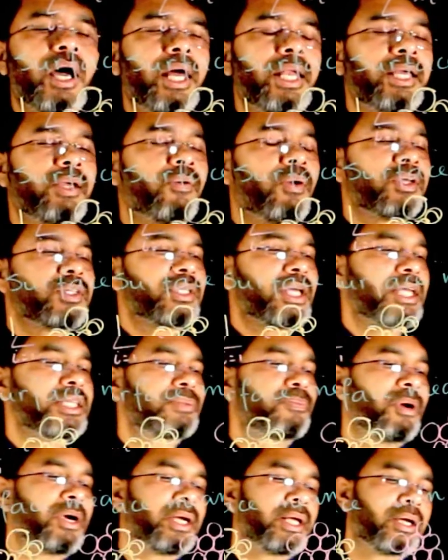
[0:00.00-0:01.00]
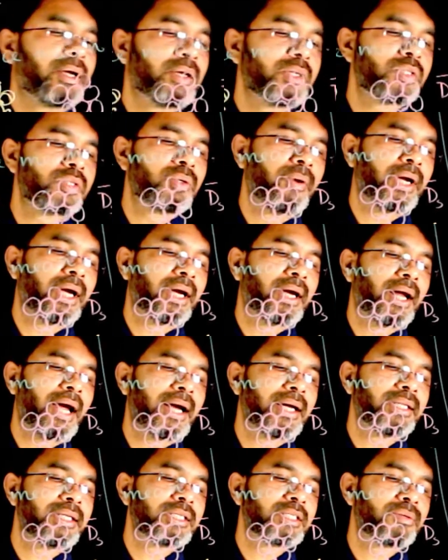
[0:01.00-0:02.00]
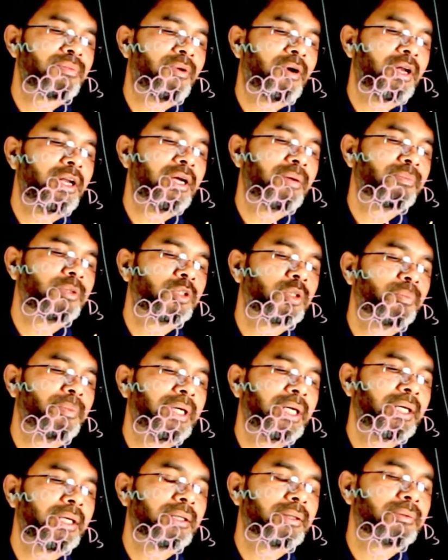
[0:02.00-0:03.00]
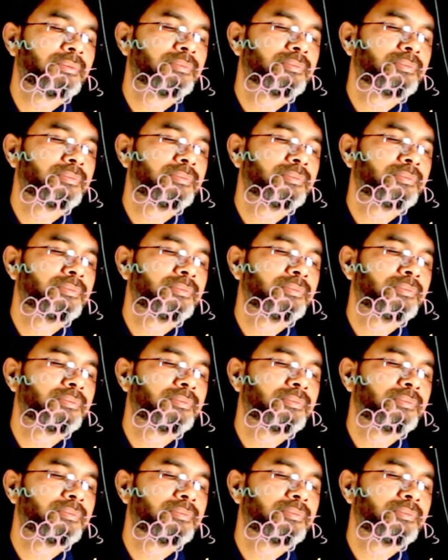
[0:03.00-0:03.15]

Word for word: unequal size particles, we can write this volume to be